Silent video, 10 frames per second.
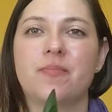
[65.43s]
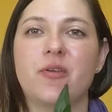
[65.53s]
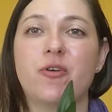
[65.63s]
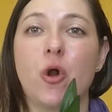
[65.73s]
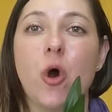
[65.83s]

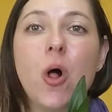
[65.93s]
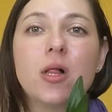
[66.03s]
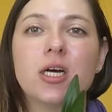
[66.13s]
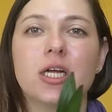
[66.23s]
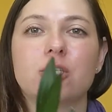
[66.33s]
we're all
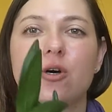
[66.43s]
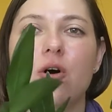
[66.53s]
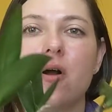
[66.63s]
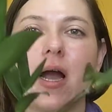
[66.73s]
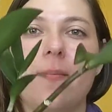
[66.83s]
gonna
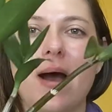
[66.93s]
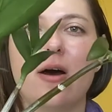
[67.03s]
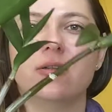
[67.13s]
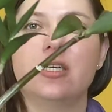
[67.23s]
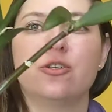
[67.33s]
talk
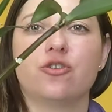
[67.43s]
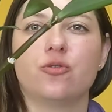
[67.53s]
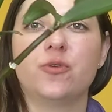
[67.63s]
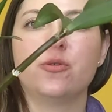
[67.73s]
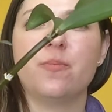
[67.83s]
about
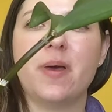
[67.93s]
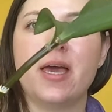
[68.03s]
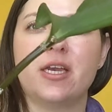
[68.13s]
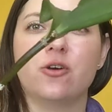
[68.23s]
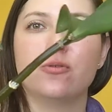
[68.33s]
Dendrobium
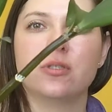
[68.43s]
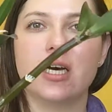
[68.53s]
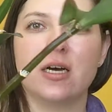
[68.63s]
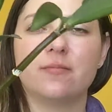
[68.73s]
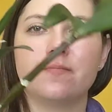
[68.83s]
Berry
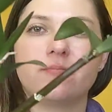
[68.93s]
Oda.